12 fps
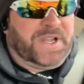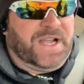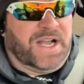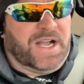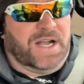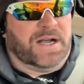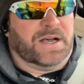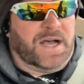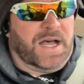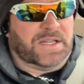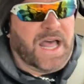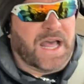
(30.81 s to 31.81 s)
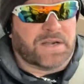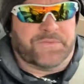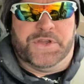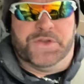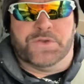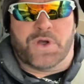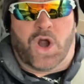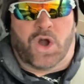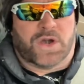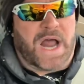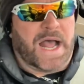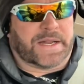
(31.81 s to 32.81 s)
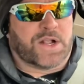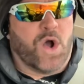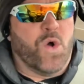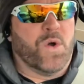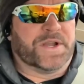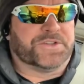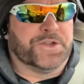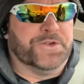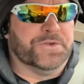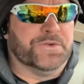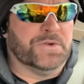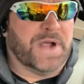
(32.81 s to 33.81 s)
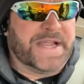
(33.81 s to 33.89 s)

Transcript: uh, a lot of you are not going to